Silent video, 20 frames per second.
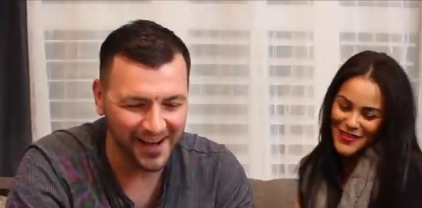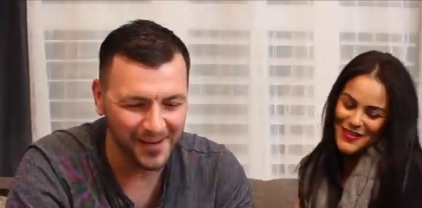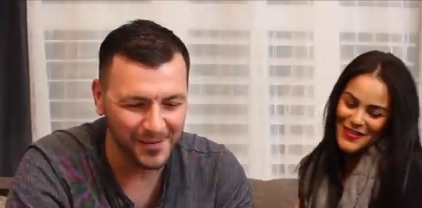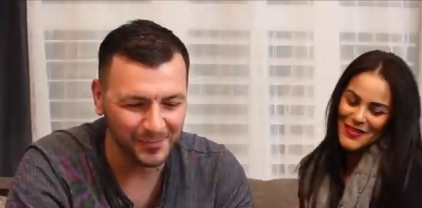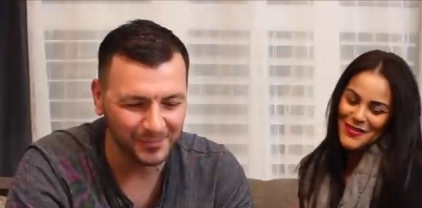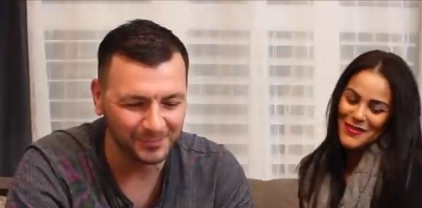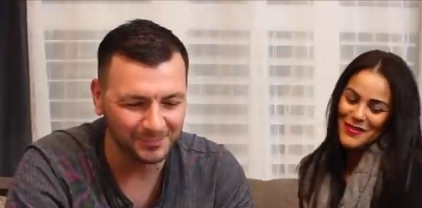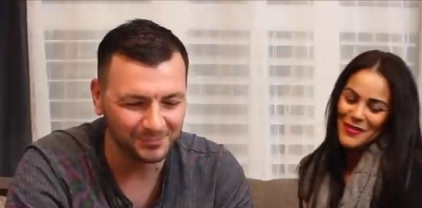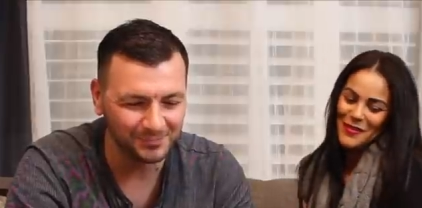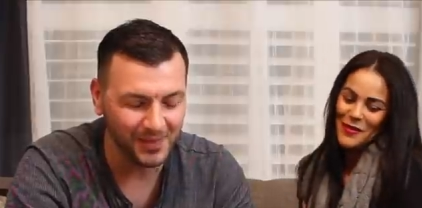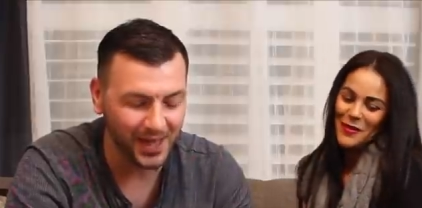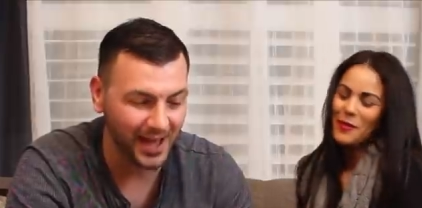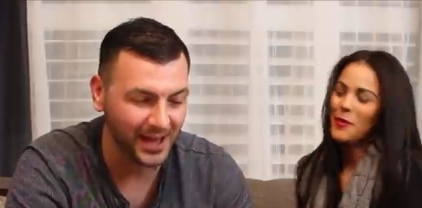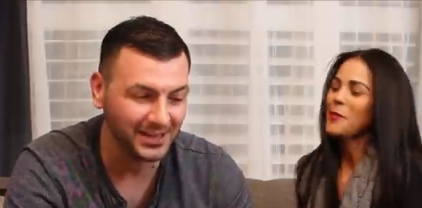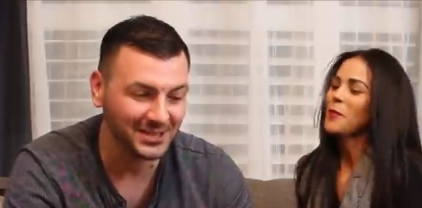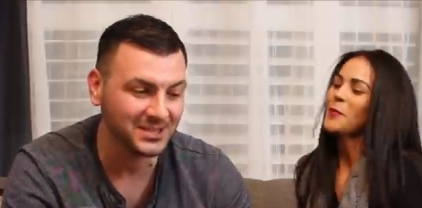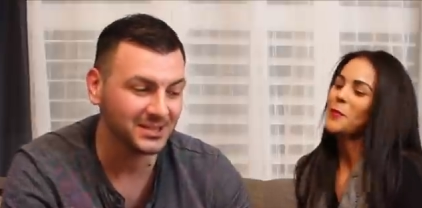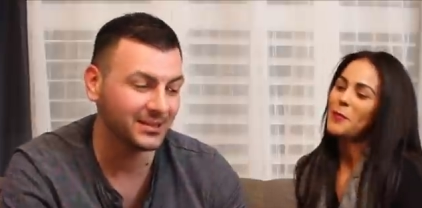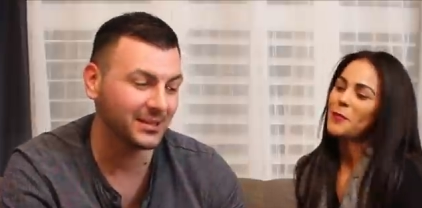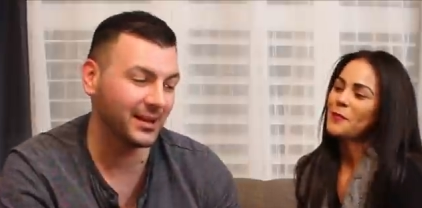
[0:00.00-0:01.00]
Speaker 1: um,
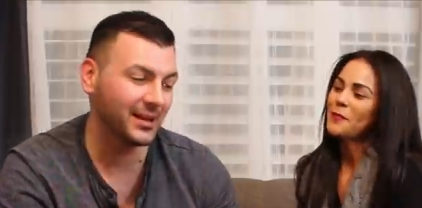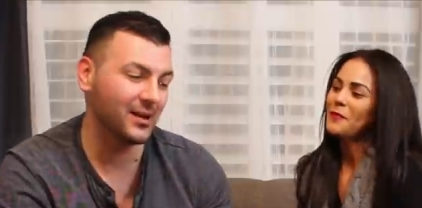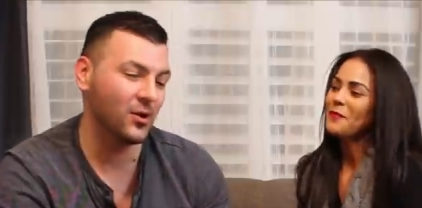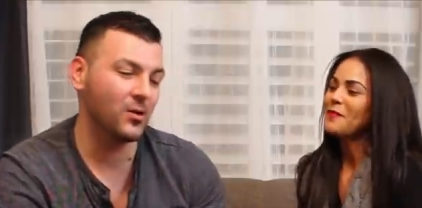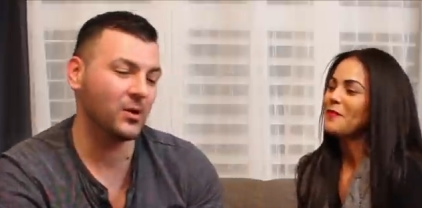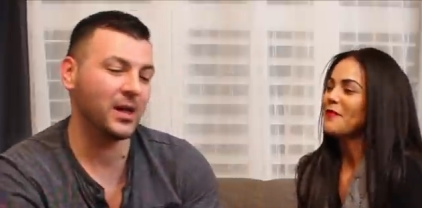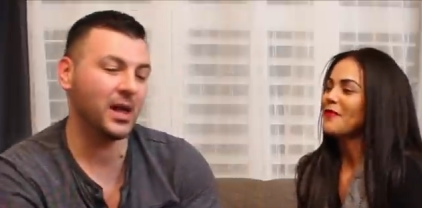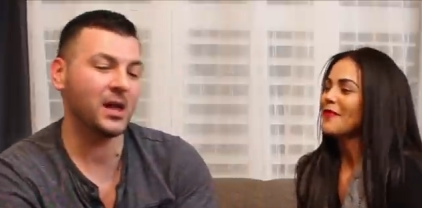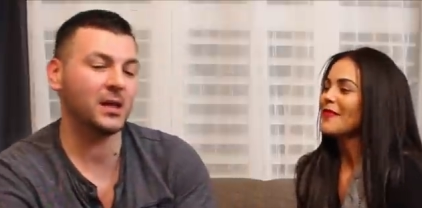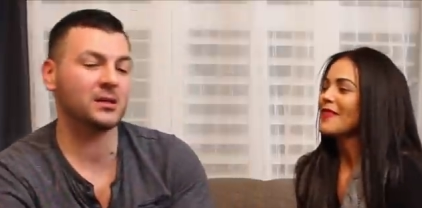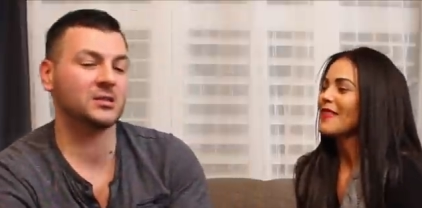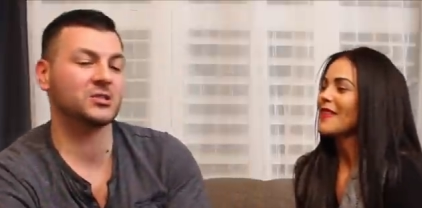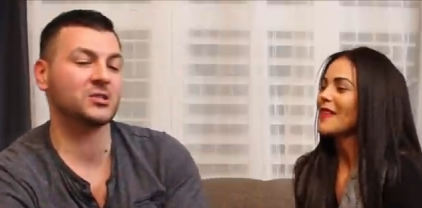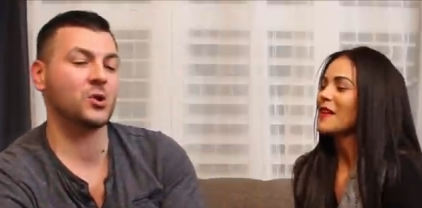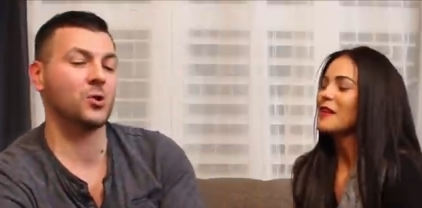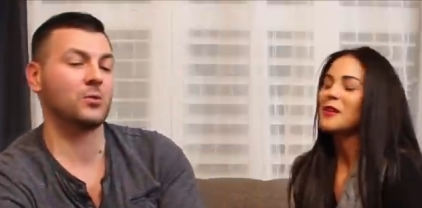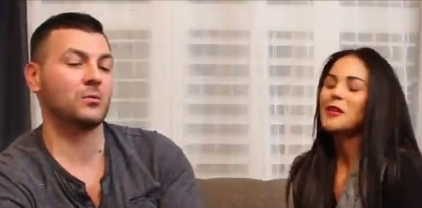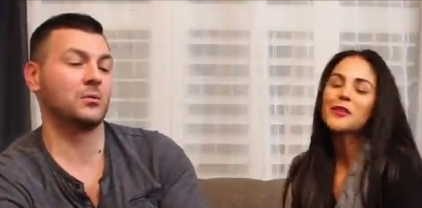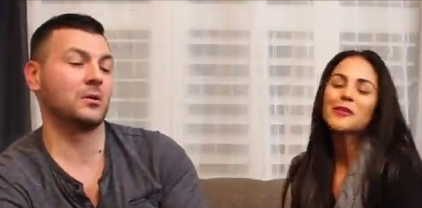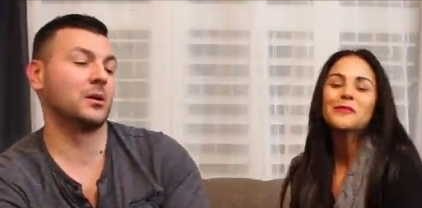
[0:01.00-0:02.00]
excellent. Okay,
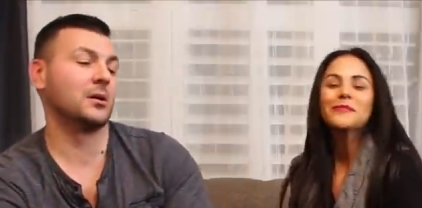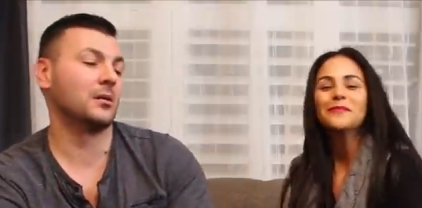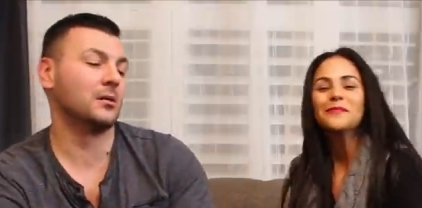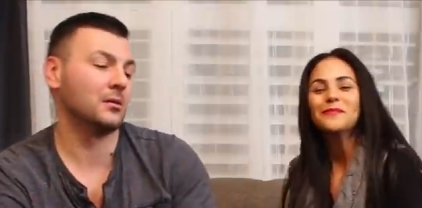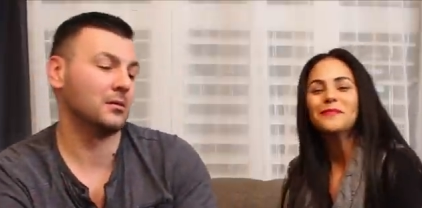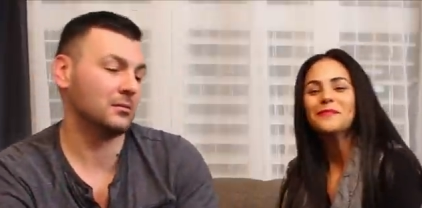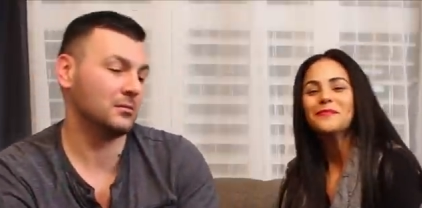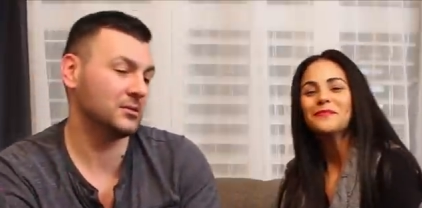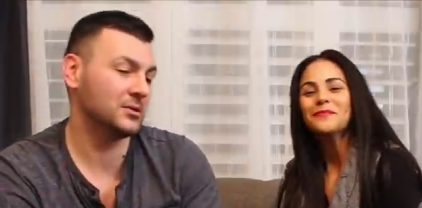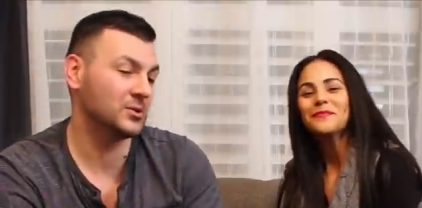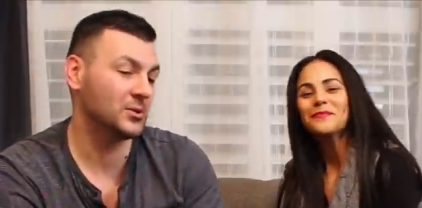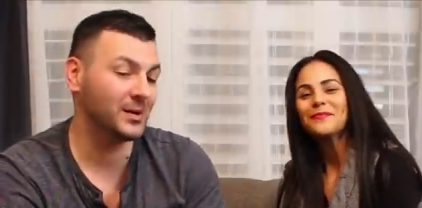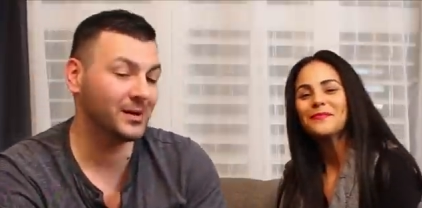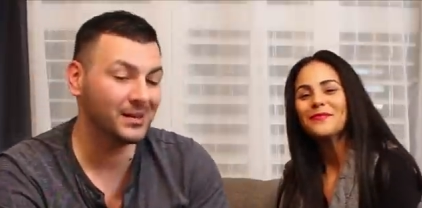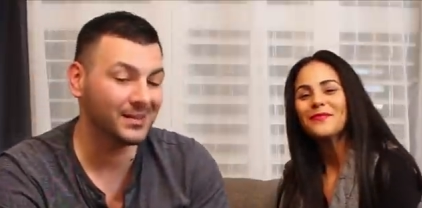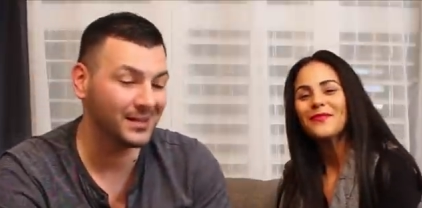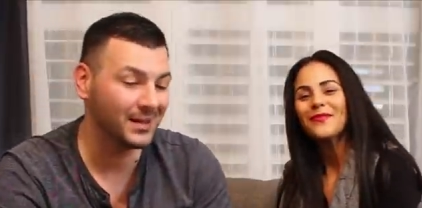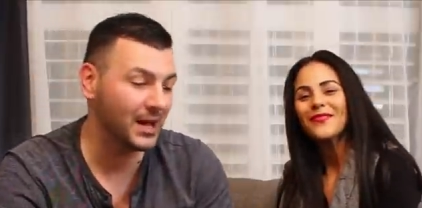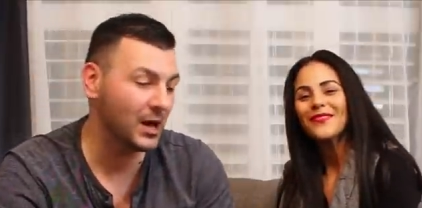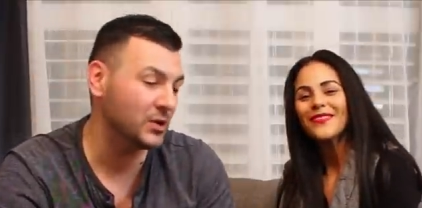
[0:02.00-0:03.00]
so is there
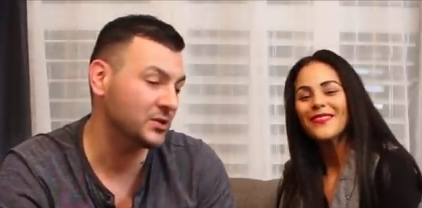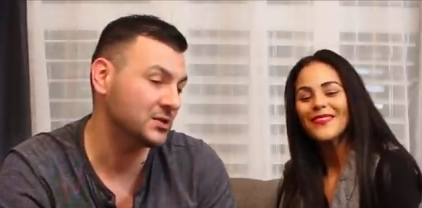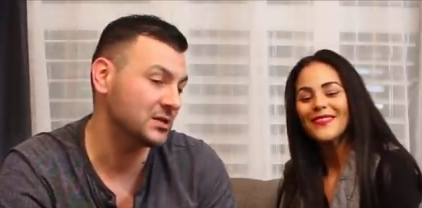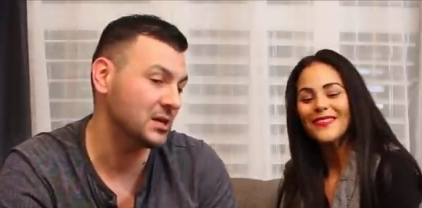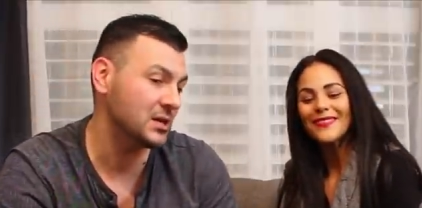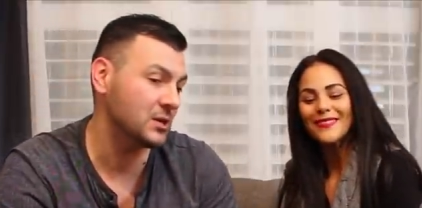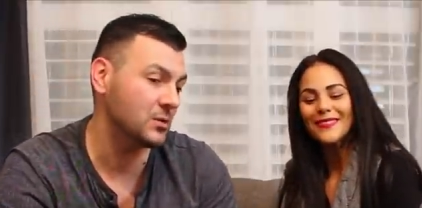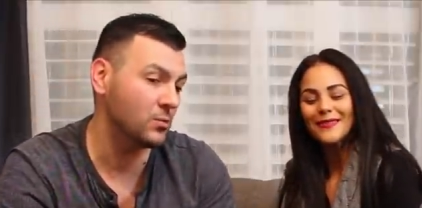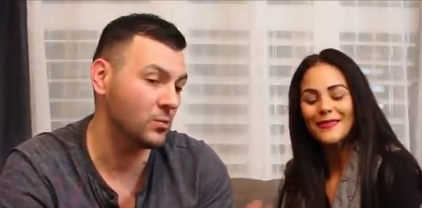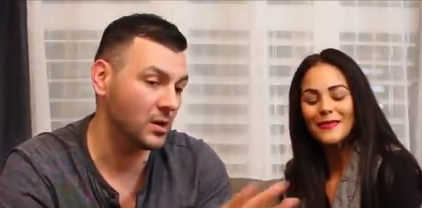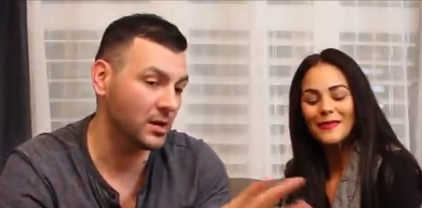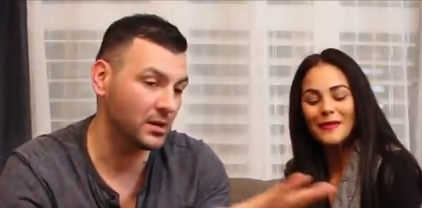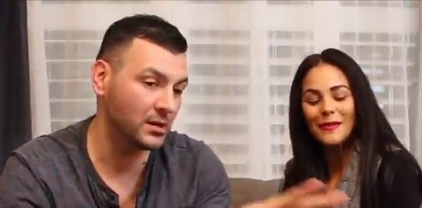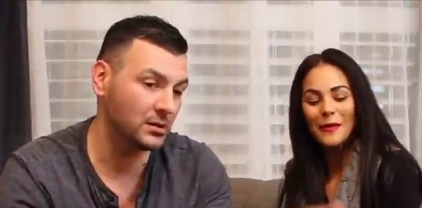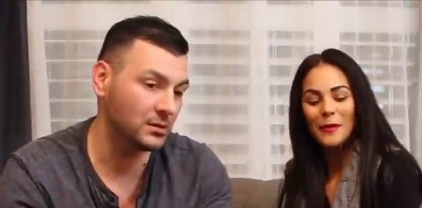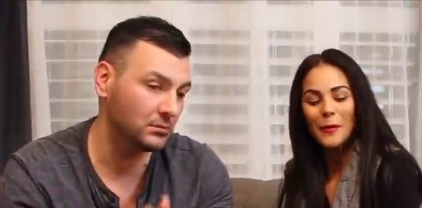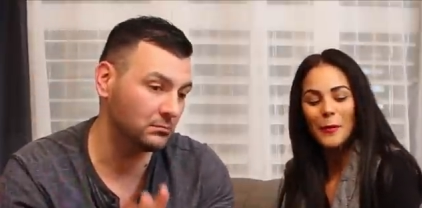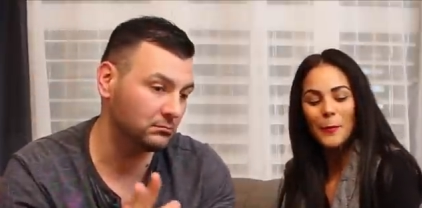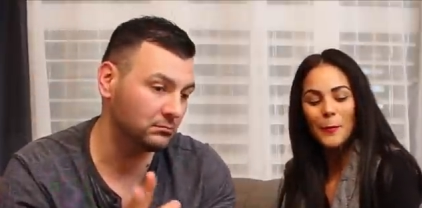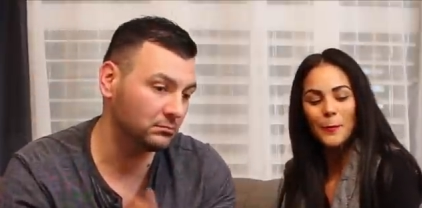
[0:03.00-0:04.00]
anything else that you
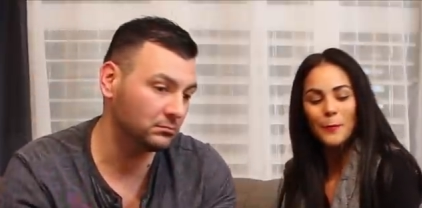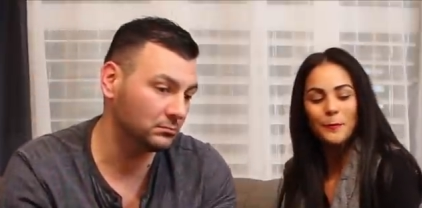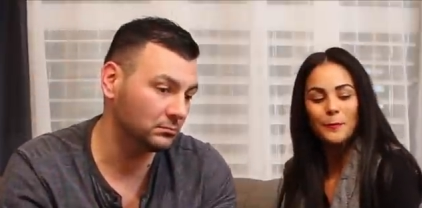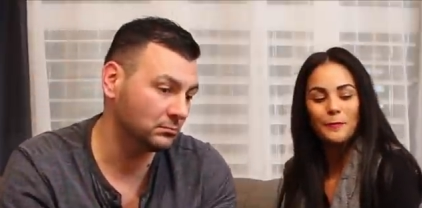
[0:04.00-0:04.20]
want to